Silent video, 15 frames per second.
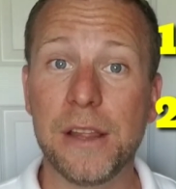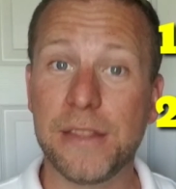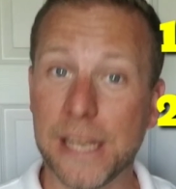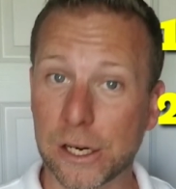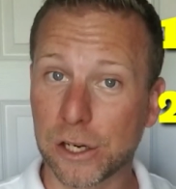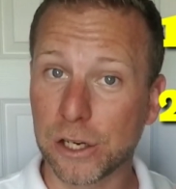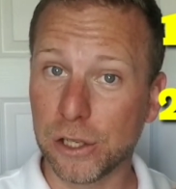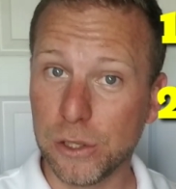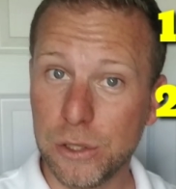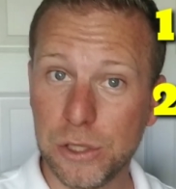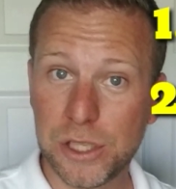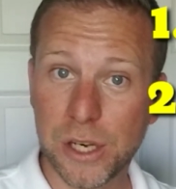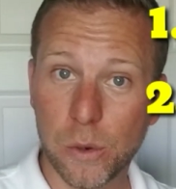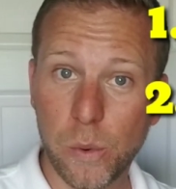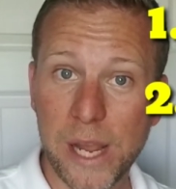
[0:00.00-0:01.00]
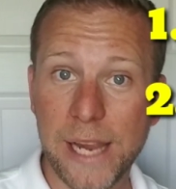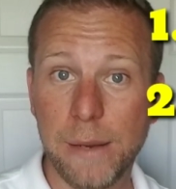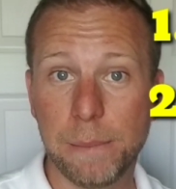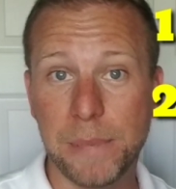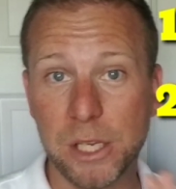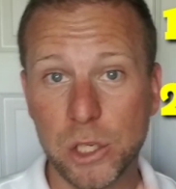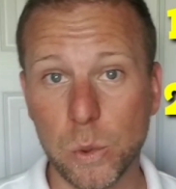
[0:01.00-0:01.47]
They're going to lose their weight,
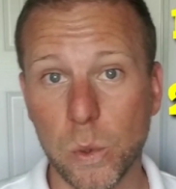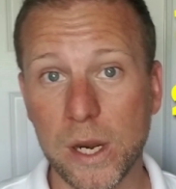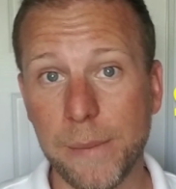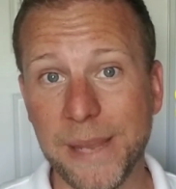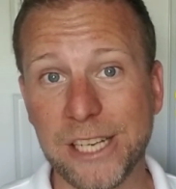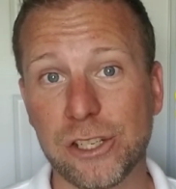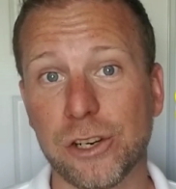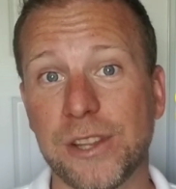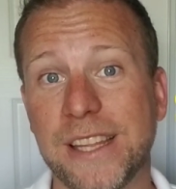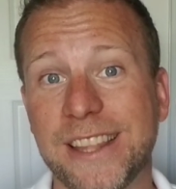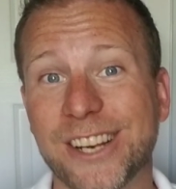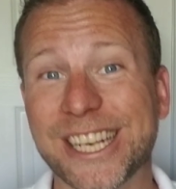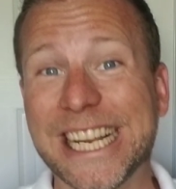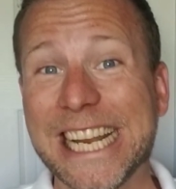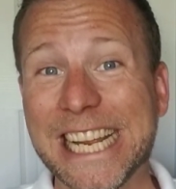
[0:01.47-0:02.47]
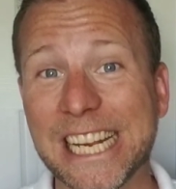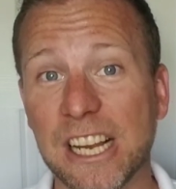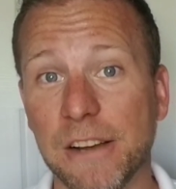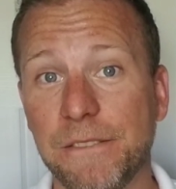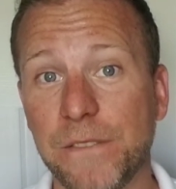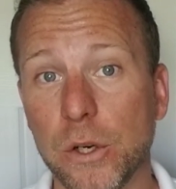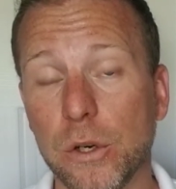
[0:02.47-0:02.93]
but you want to make sure that they're getting
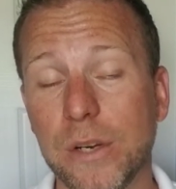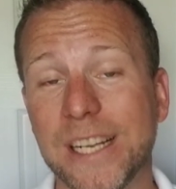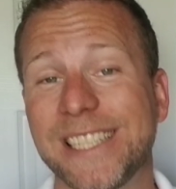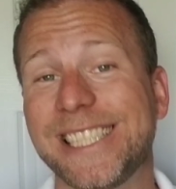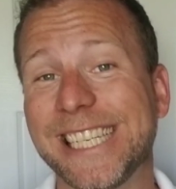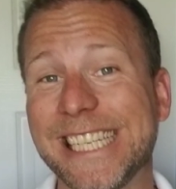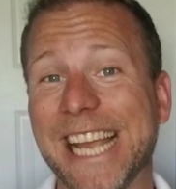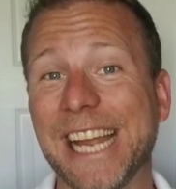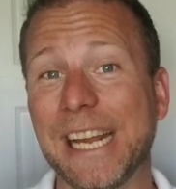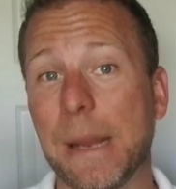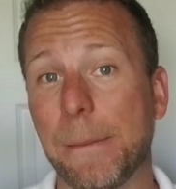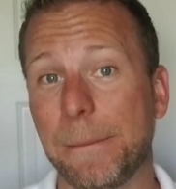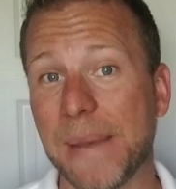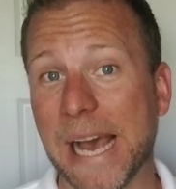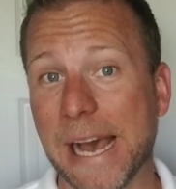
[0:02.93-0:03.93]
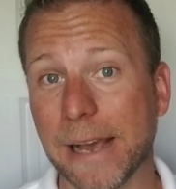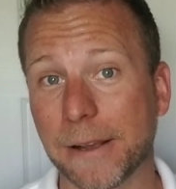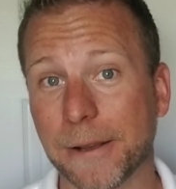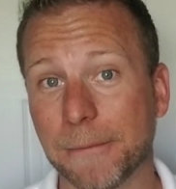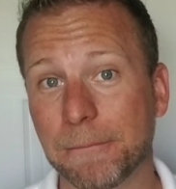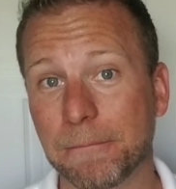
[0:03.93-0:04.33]
enough food to gain it back.